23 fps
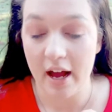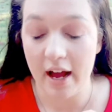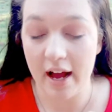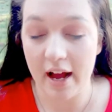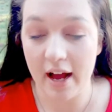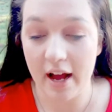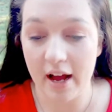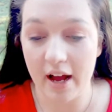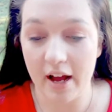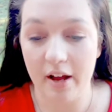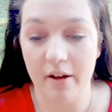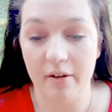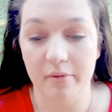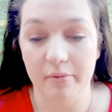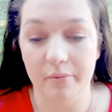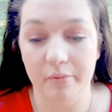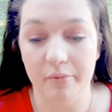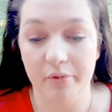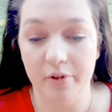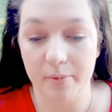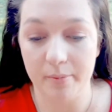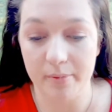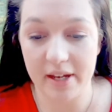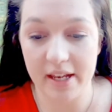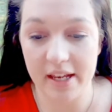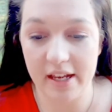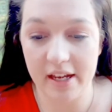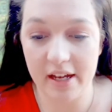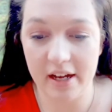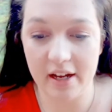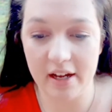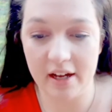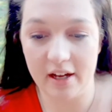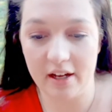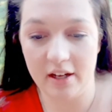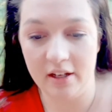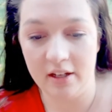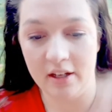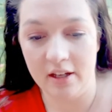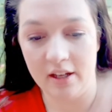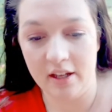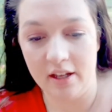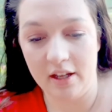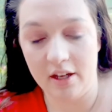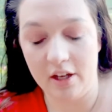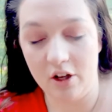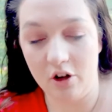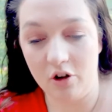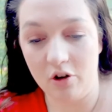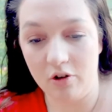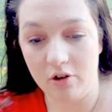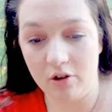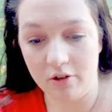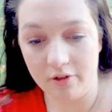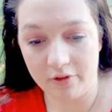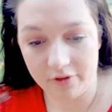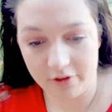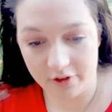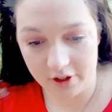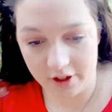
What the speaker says: from here or